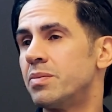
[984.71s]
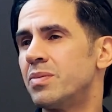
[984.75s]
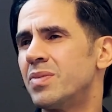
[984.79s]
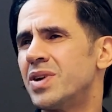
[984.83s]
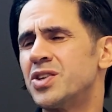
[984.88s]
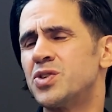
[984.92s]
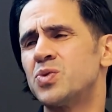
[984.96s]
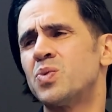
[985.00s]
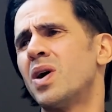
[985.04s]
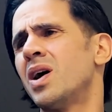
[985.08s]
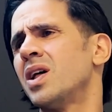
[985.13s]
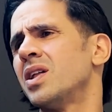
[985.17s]

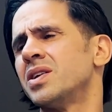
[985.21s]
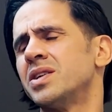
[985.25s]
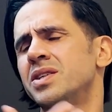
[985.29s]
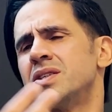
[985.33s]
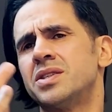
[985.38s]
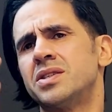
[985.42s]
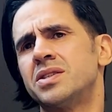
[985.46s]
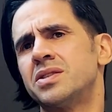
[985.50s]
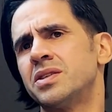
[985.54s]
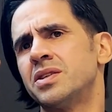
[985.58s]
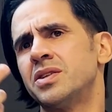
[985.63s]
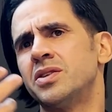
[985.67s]
As well
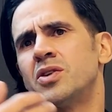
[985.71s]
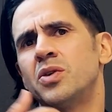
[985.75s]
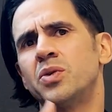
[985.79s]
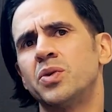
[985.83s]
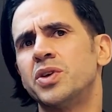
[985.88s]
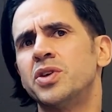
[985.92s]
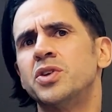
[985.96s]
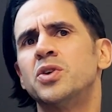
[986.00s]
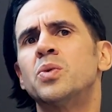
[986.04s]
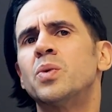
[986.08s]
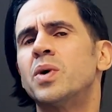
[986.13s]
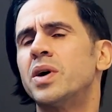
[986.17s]
as,
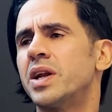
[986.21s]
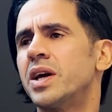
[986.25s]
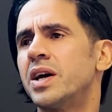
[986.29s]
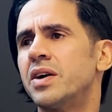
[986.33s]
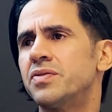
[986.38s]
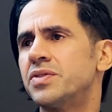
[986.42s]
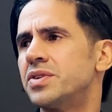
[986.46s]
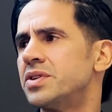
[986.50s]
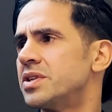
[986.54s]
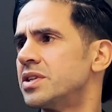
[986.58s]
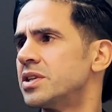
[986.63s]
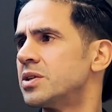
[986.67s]
you don't want to
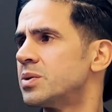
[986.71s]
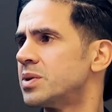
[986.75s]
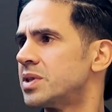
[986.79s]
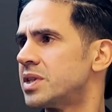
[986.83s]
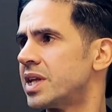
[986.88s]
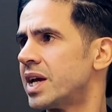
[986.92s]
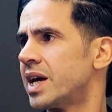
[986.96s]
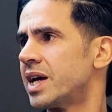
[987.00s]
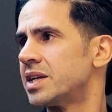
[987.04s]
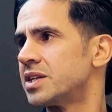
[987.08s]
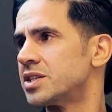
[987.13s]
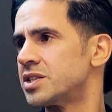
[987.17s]
have to deal with
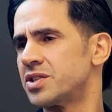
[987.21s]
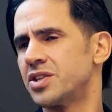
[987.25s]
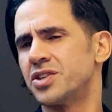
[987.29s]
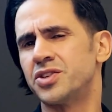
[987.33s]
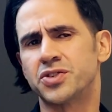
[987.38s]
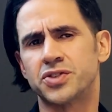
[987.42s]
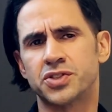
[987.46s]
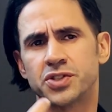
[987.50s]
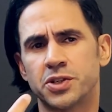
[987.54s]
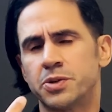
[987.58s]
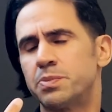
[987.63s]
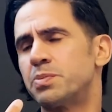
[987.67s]
that just in
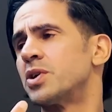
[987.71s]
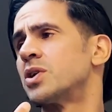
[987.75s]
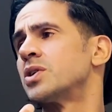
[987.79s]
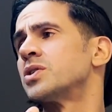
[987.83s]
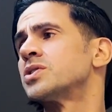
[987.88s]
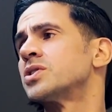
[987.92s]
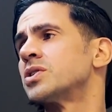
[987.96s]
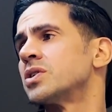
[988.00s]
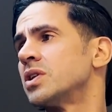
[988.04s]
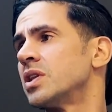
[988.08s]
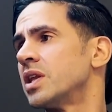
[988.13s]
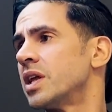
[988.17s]
your
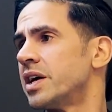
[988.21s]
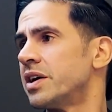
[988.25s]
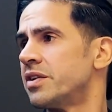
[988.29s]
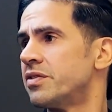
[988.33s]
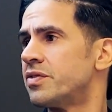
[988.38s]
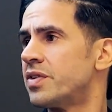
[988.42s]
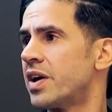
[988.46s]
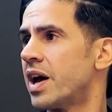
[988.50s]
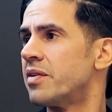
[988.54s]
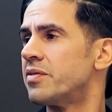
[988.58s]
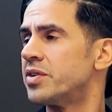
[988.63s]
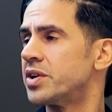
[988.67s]
personal
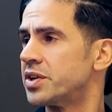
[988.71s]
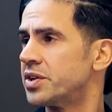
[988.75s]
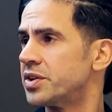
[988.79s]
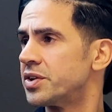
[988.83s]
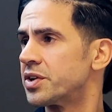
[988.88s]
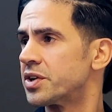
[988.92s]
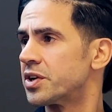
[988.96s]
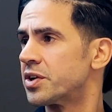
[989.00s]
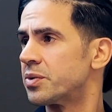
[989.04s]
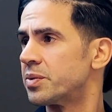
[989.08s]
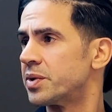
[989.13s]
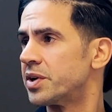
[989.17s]
life, having your
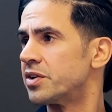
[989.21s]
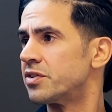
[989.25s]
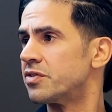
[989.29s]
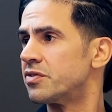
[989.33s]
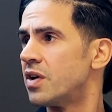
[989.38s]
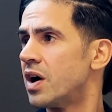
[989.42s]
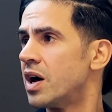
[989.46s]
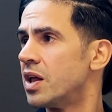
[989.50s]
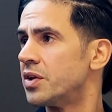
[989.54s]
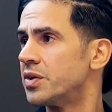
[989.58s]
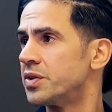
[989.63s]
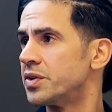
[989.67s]
career
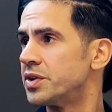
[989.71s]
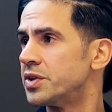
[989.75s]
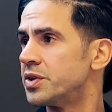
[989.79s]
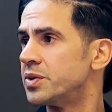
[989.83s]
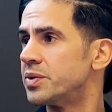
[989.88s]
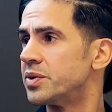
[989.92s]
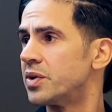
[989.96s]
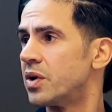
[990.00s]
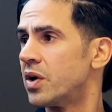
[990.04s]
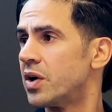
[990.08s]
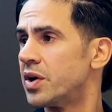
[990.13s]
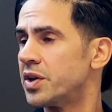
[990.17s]
follow you
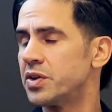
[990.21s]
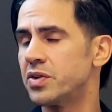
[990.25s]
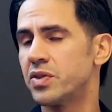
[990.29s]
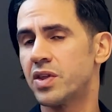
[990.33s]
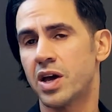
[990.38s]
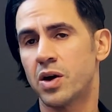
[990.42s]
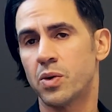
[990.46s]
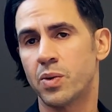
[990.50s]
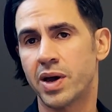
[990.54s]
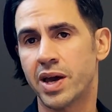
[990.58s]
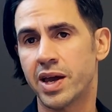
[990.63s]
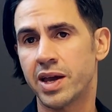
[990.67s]
and haunt you
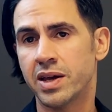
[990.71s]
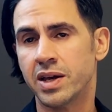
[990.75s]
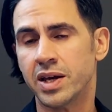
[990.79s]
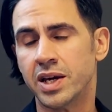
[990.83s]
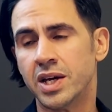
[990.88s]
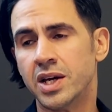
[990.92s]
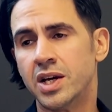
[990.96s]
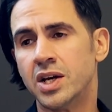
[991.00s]
that way.